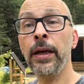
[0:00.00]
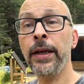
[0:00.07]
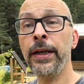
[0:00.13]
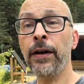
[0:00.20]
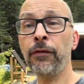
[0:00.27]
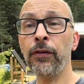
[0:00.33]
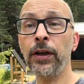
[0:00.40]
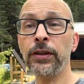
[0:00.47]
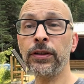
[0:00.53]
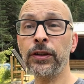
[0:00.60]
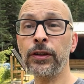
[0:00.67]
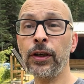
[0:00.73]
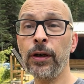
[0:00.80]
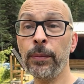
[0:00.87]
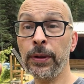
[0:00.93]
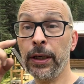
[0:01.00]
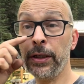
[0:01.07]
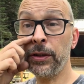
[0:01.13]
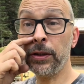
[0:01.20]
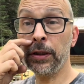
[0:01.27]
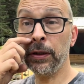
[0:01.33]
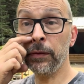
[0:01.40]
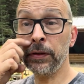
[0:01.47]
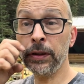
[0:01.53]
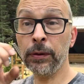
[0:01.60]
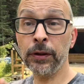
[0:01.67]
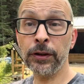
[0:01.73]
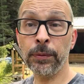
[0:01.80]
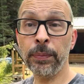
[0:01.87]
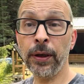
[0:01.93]
Now, for us, this combination of
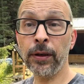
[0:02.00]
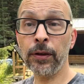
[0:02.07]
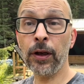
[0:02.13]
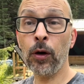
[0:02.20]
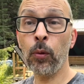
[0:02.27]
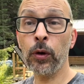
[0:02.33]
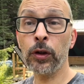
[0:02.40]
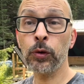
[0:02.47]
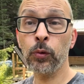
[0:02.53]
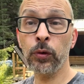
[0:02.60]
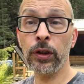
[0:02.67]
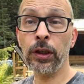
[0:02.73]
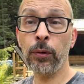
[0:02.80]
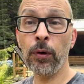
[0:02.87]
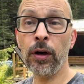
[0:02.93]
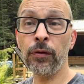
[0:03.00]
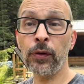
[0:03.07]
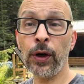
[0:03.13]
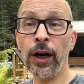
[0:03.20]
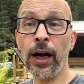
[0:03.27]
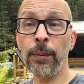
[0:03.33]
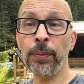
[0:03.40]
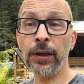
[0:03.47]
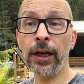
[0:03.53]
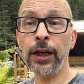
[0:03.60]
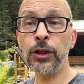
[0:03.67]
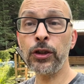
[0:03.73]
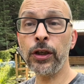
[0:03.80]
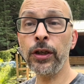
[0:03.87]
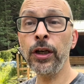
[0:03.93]
series and parallel works really well for our
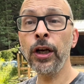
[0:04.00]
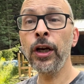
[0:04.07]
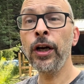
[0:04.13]
application.